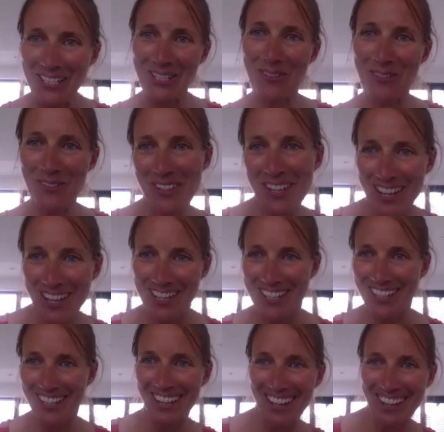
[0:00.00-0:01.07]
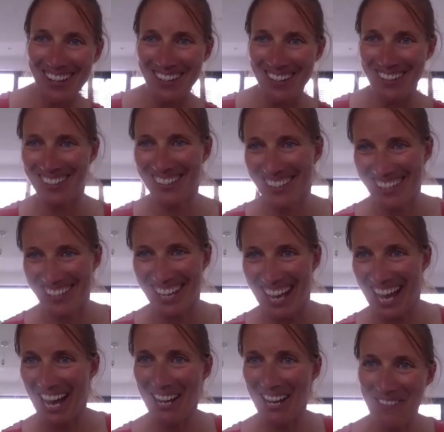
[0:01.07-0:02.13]
to get
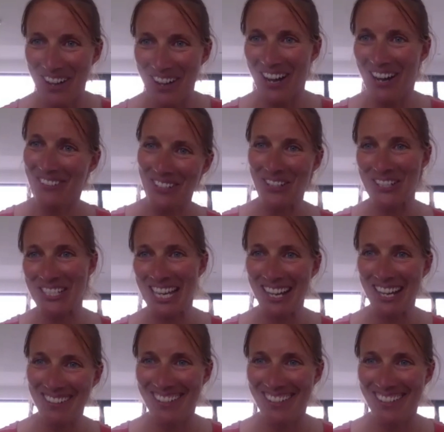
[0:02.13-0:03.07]
out after lockdown.